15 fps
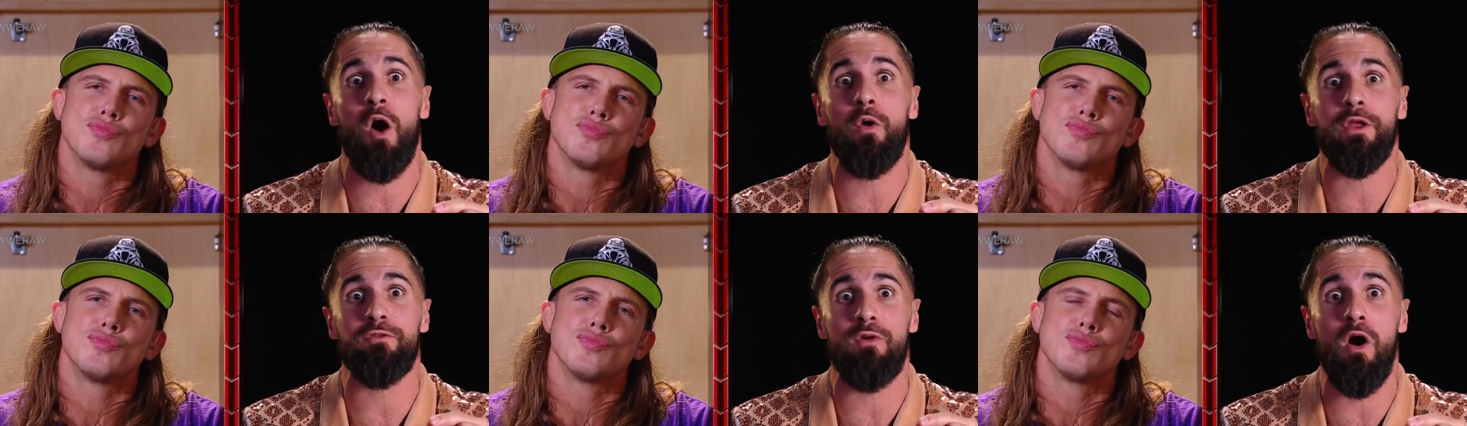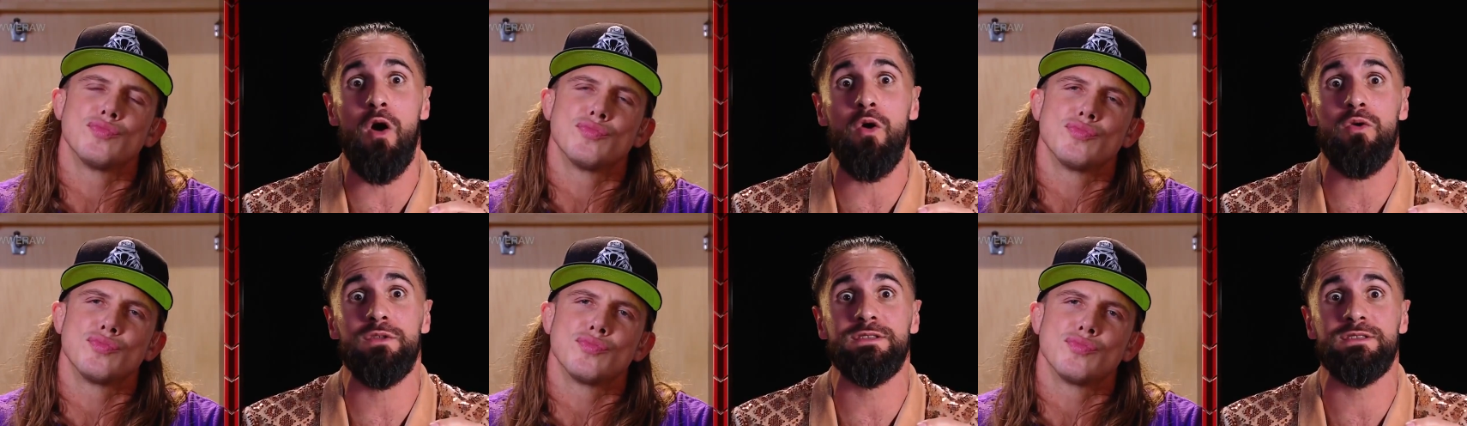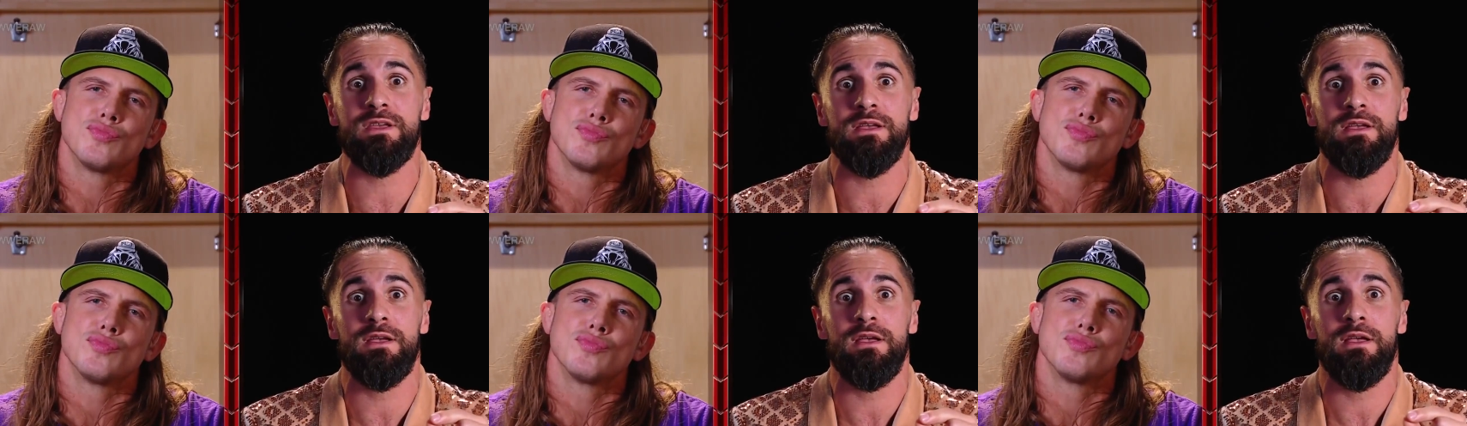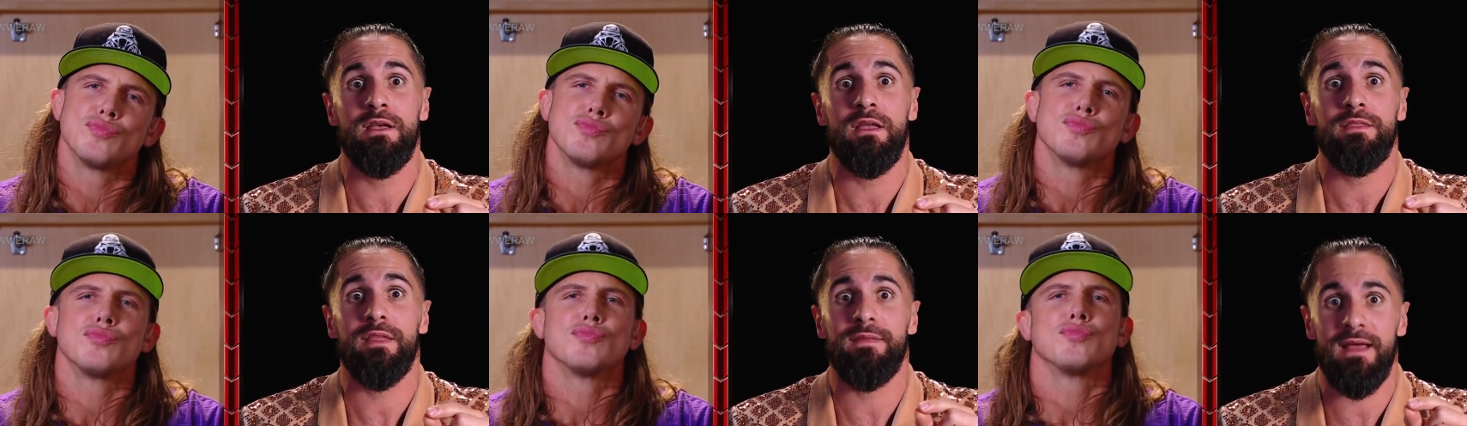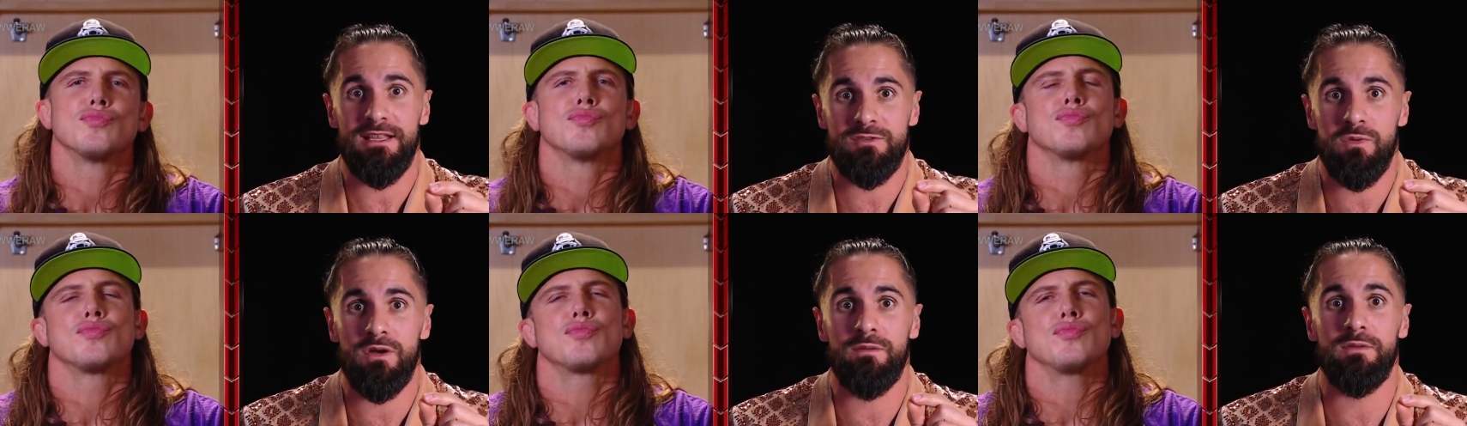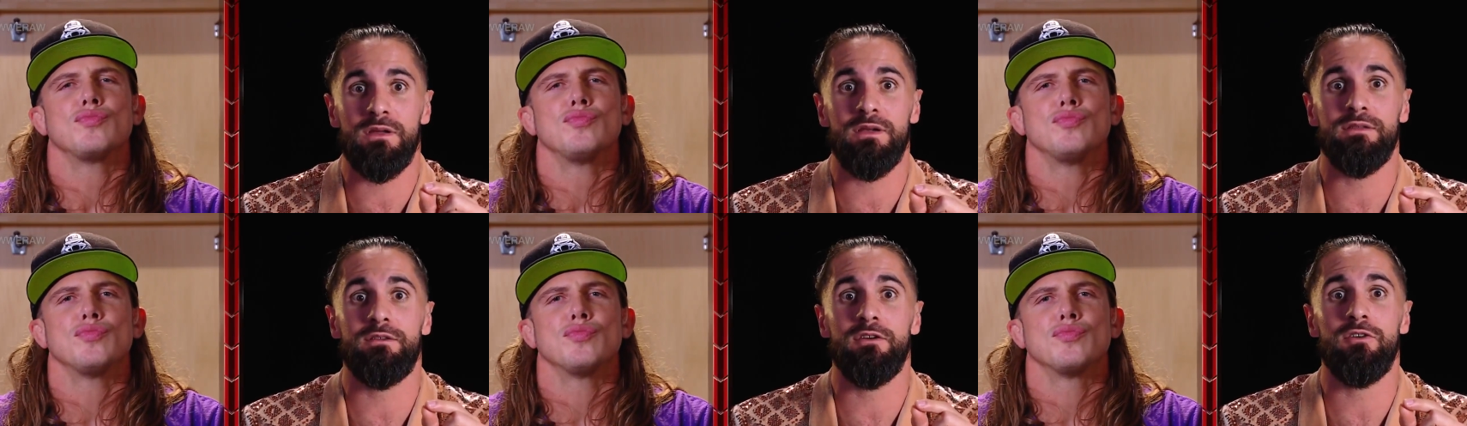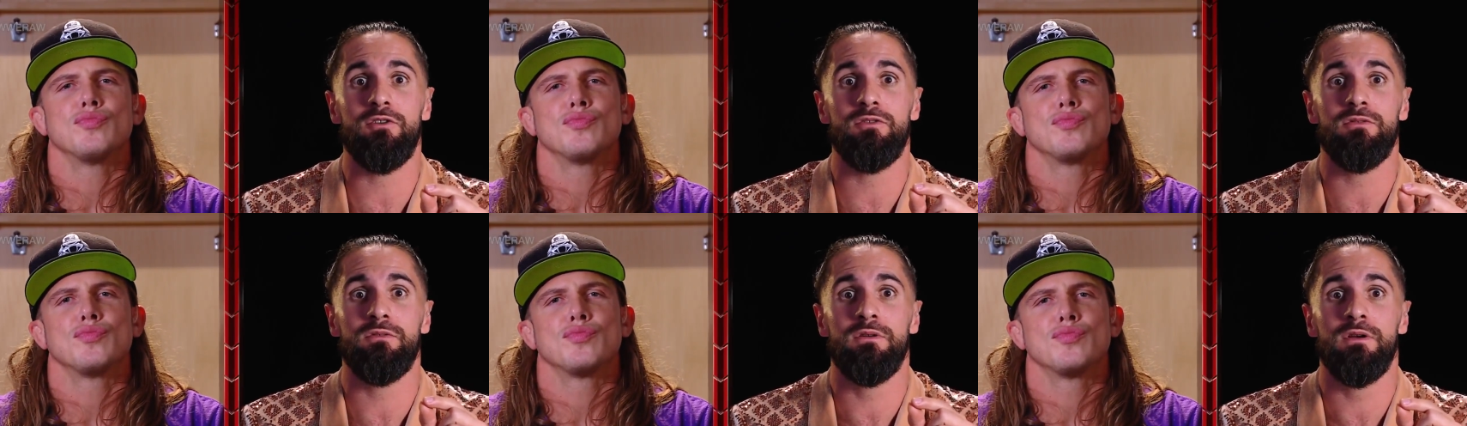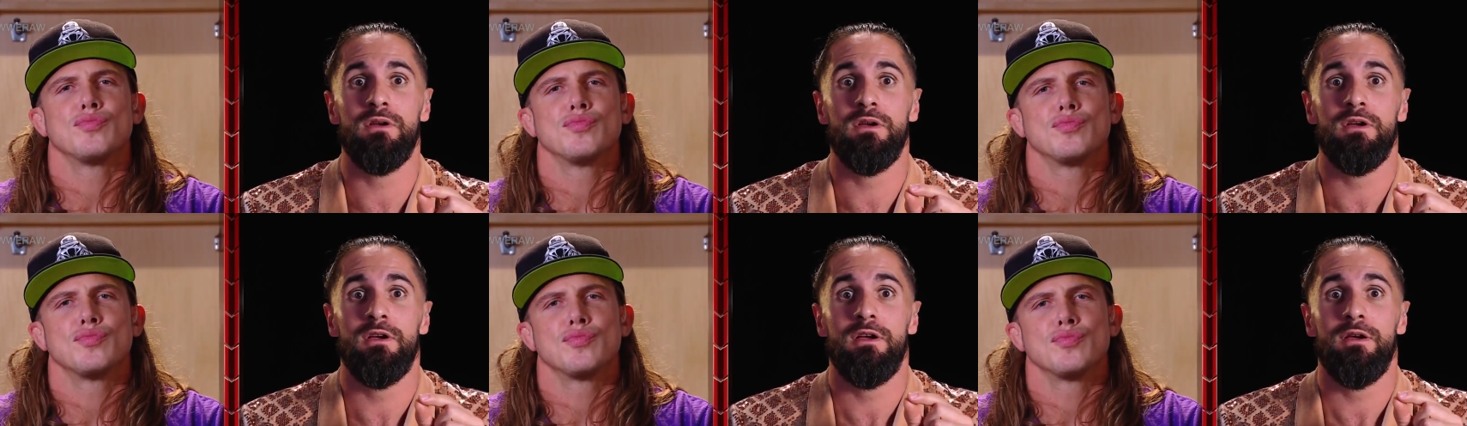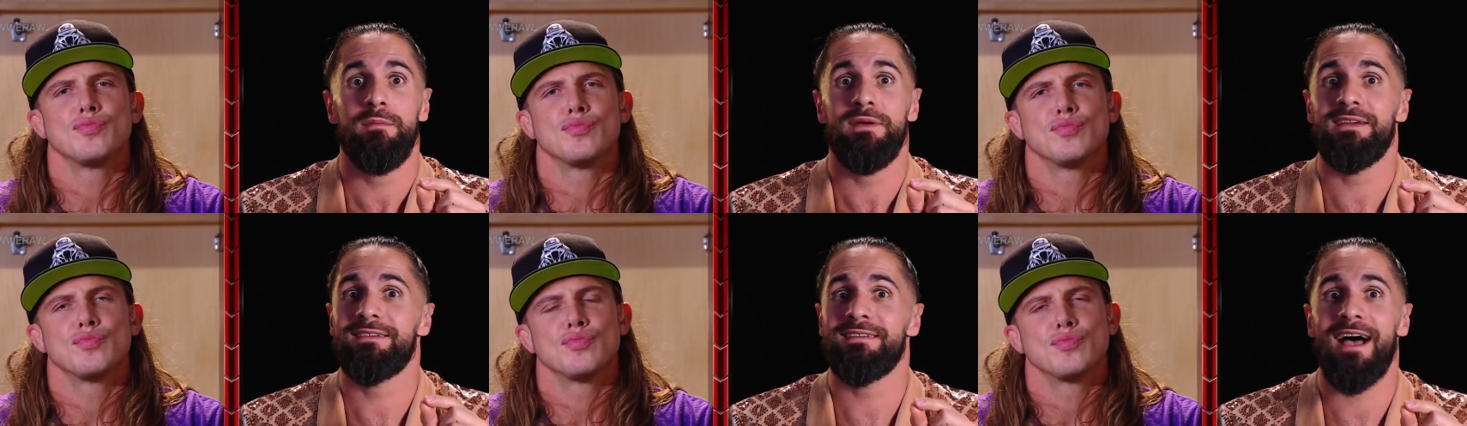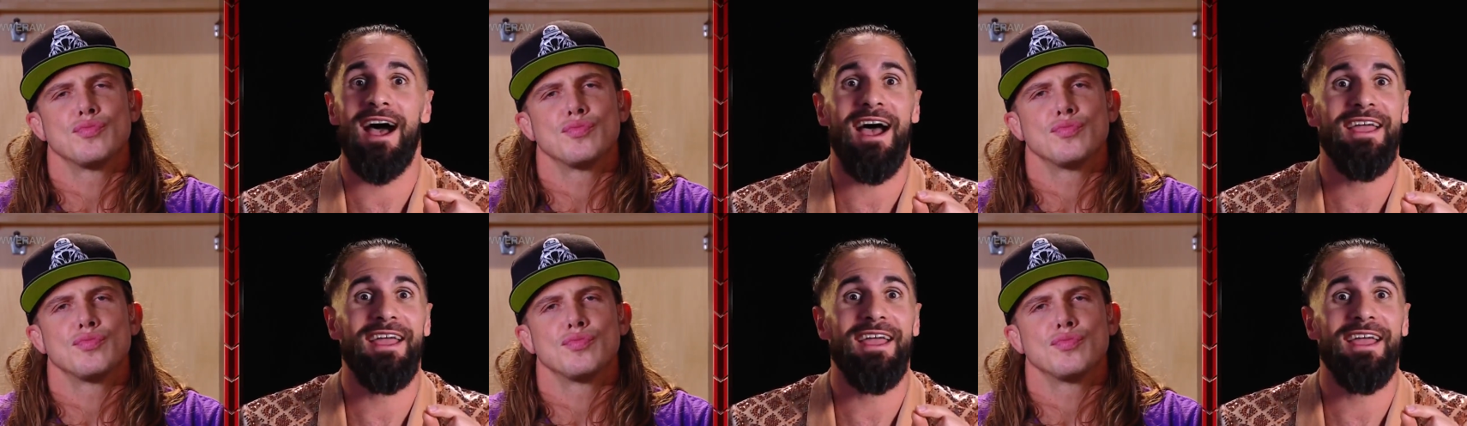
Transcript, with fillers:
Speaker 1: to Cody Rhodes, then that's what I'm going to do because